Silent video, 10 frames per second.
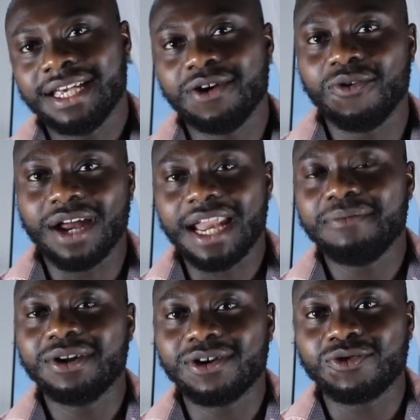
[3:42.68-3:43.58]
what, let
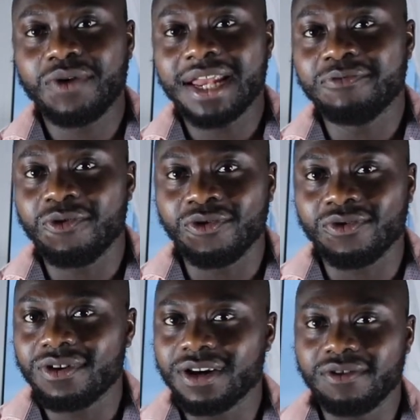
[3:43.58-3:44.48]
me not do any
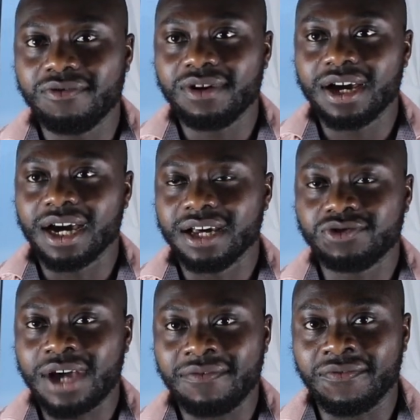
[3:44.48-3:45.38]
more
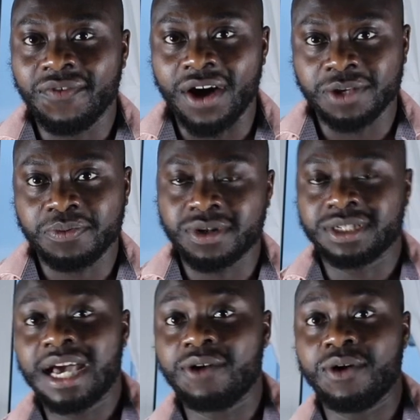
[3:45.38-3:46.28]
driving fast,
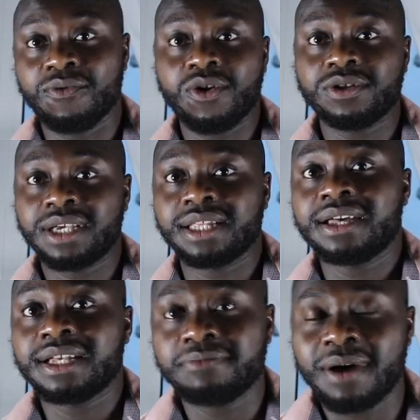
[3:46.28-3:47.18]
because now I've gone to
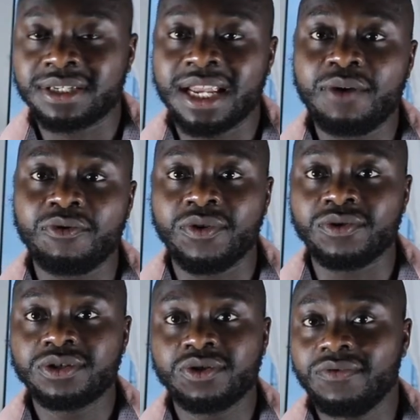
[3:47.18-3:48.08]
30 miles an hour
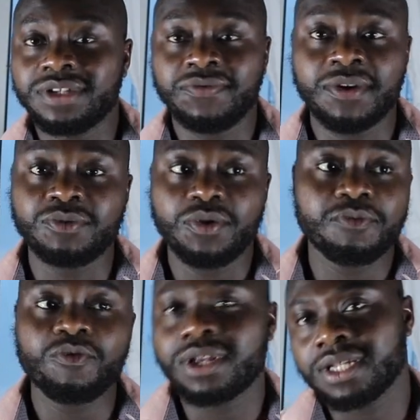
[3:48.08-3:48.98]
road. So obviously if I'm
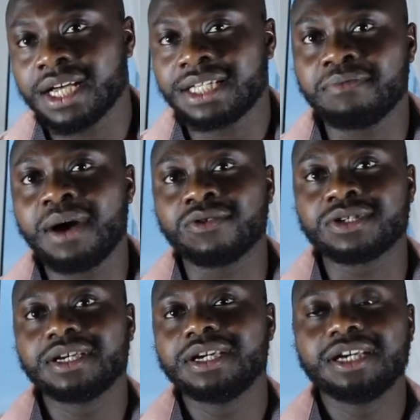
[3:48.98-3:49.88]
doing more than 30
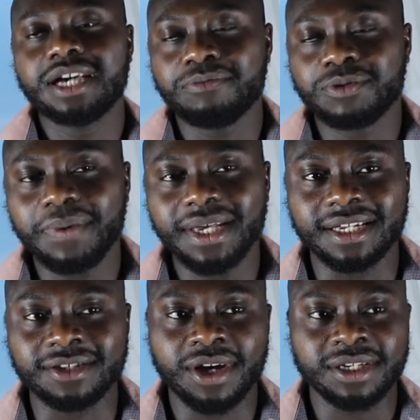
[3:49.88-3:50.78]
miles, I'm
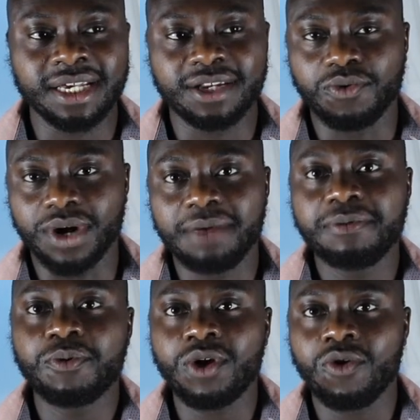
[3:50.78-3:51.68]
speeding. So I said, you know what, let
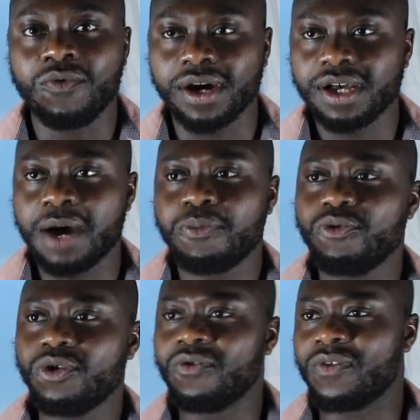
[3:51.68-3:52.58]
me pull over. I
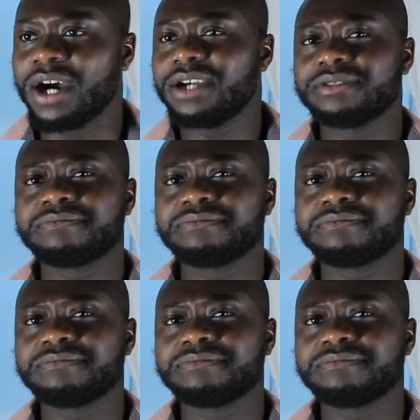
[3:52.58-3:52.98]
pulled over.